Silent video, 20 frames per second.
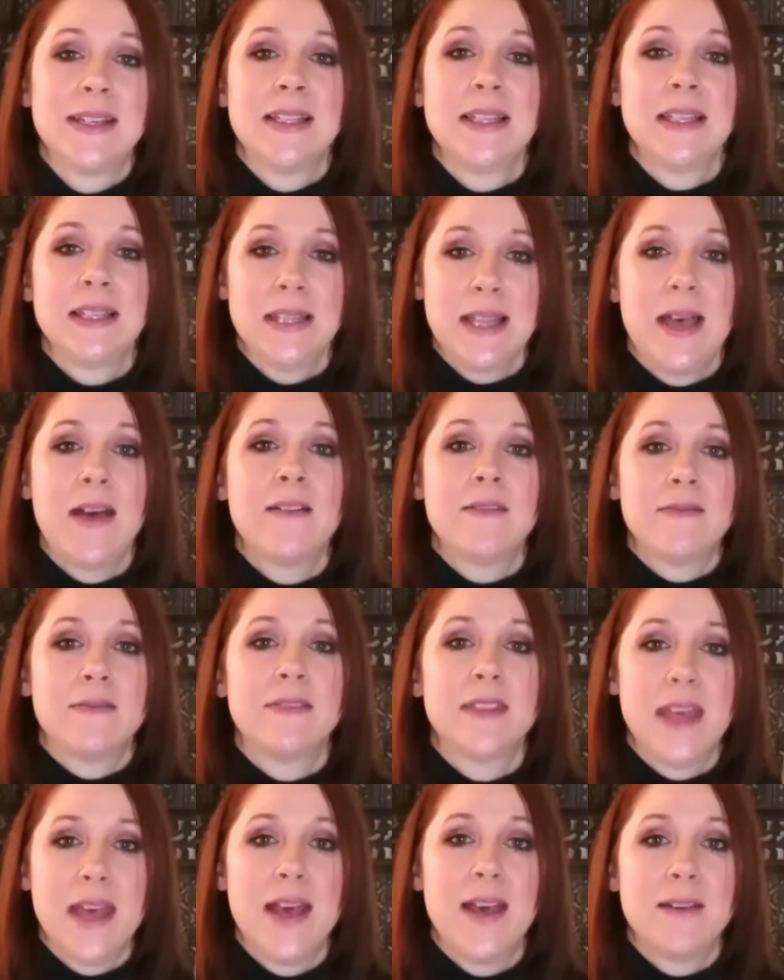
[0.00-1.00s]
Love
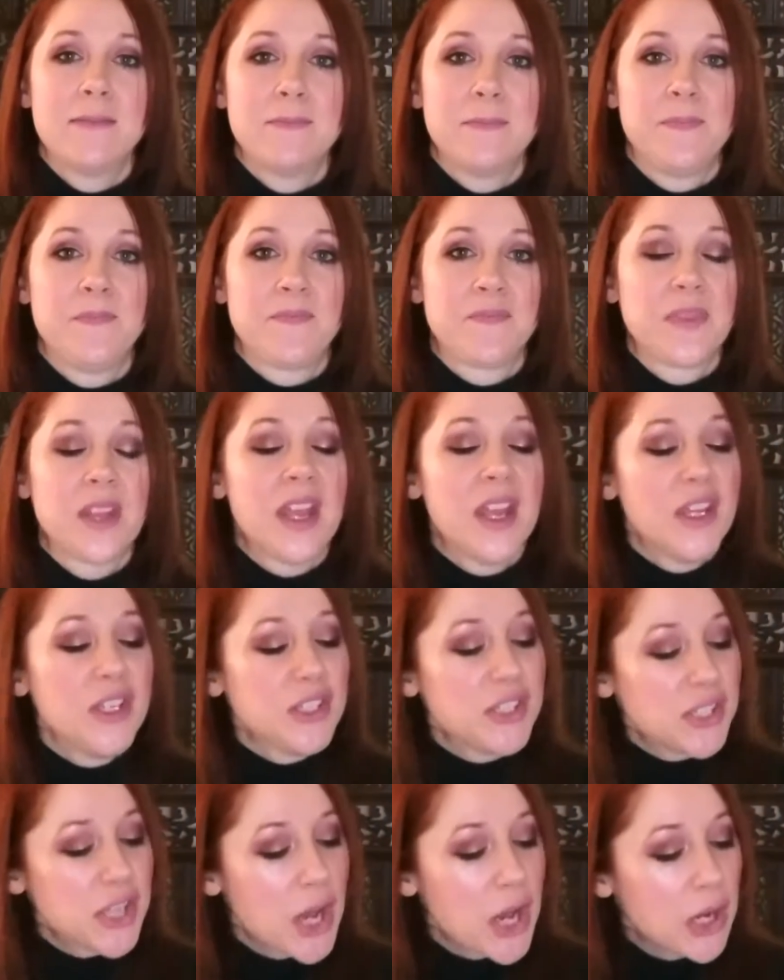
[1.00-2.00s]
them.
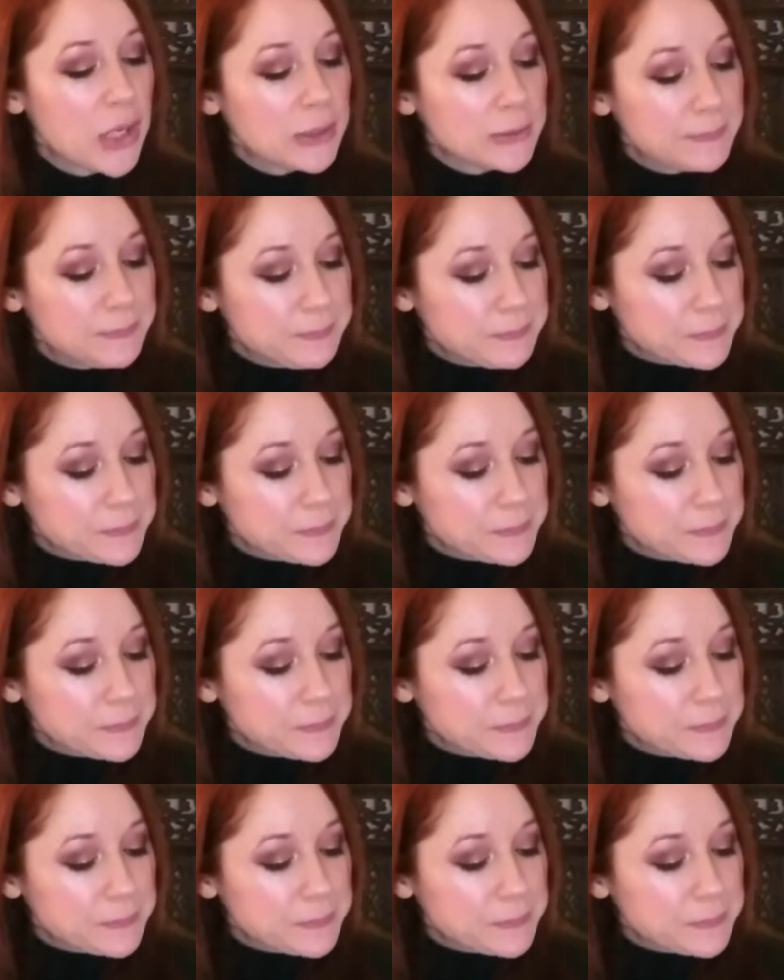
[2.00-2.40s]
So